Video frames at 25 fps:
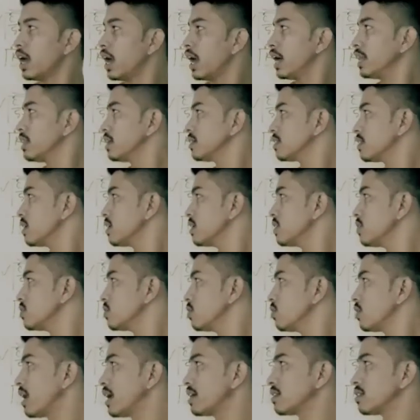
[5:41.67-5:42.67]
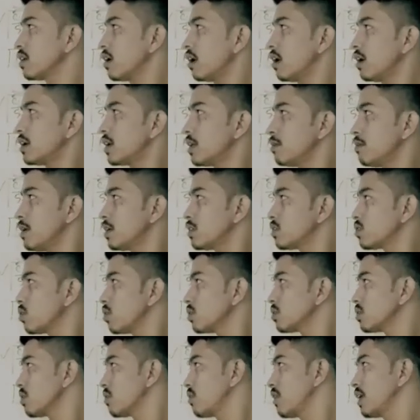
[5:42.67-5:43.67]
And the sun is known as the ultimate
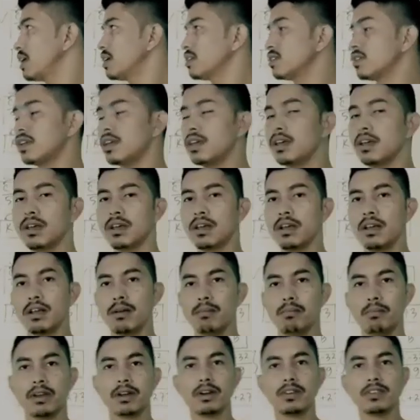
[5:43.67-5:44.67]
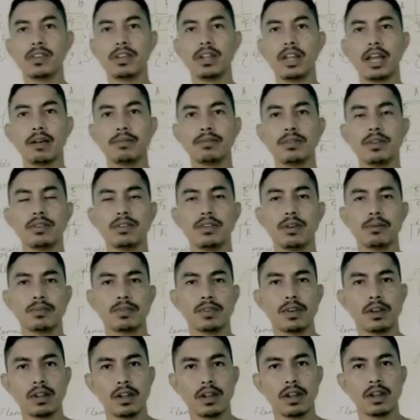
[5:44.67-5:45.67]
source of energy because in absence of
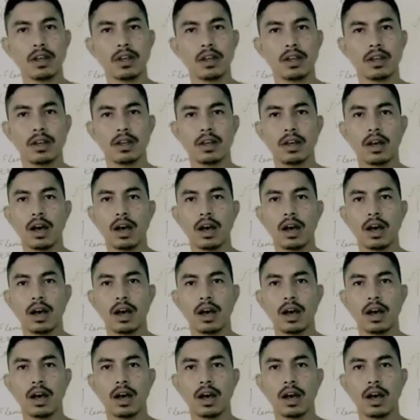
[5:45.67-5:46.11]
sun,